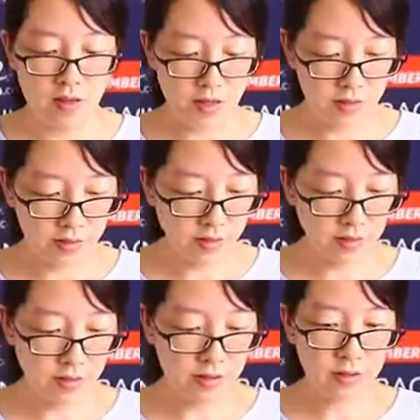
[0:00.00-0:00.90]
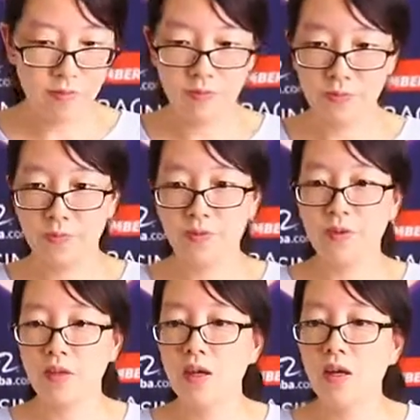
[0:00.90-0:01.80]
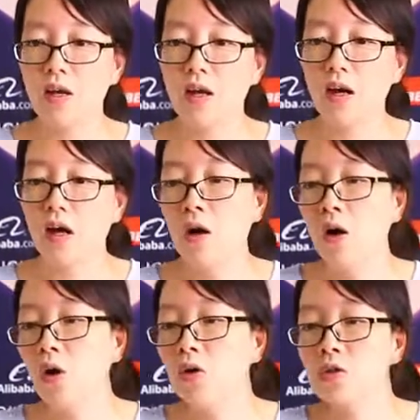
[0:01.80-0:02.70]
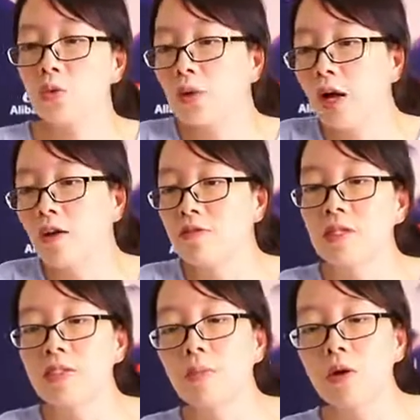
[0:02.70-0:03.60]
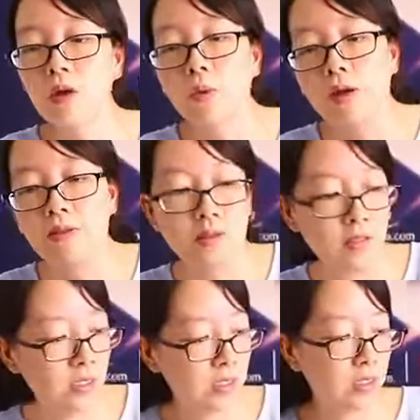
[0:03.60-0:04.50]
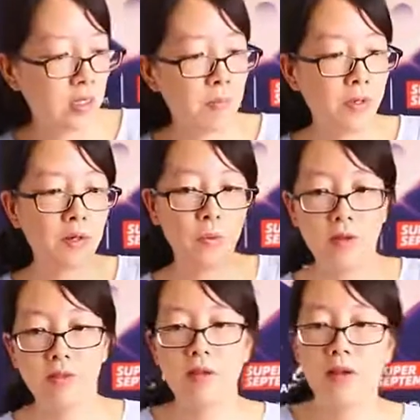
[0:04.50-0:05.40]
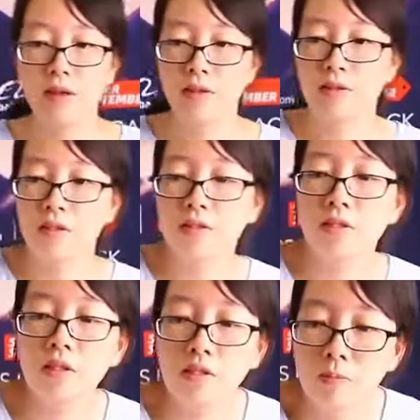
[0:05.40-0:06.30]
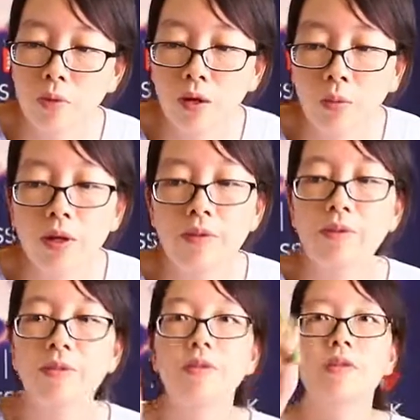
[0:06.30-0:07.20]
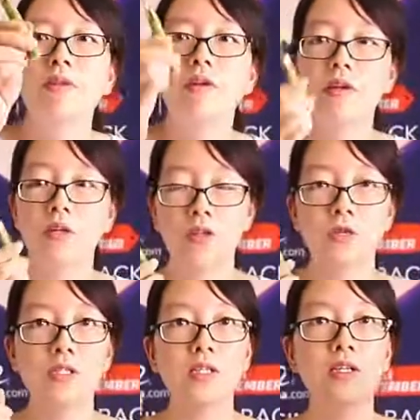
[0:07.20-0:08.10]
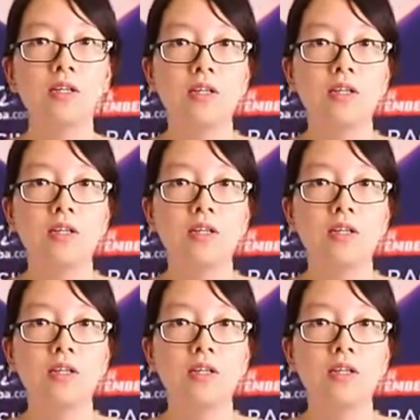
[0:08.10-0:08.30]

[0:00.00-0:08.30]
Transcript: And also we have the smaller one. This is the bigger one, and this is the smaller one. You see?